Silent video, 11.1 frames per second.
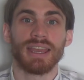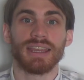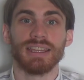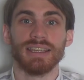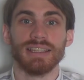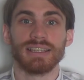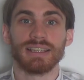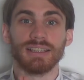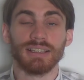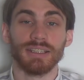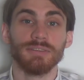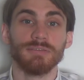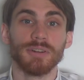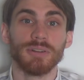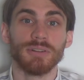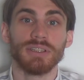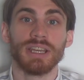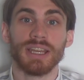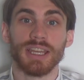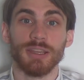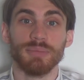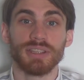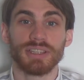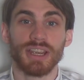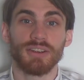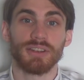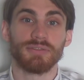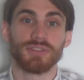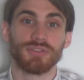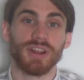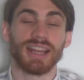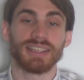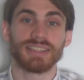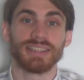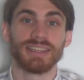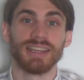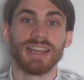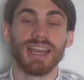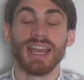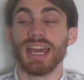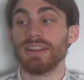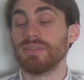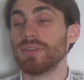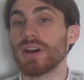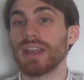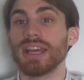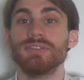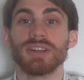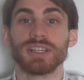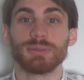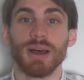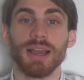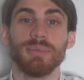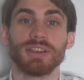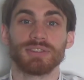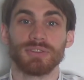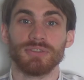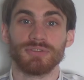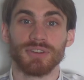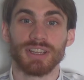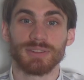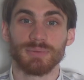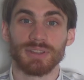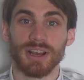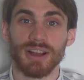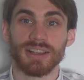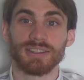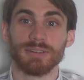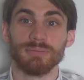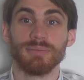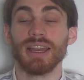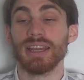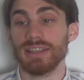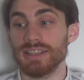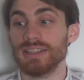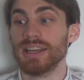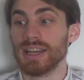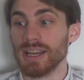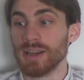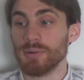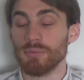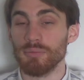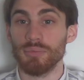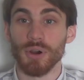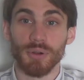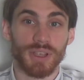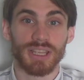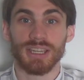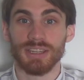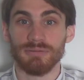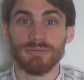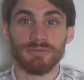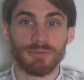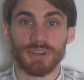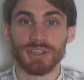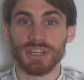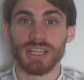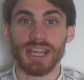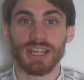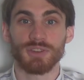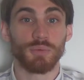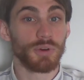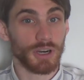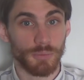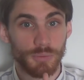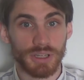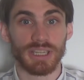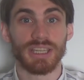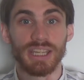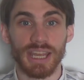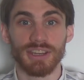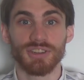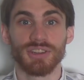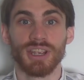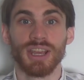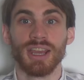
It is Leovold, Emissary of Trest. And if you thought Edric Spymaster of Trest was awesome, and broken in French EDH, one-on-one EDH,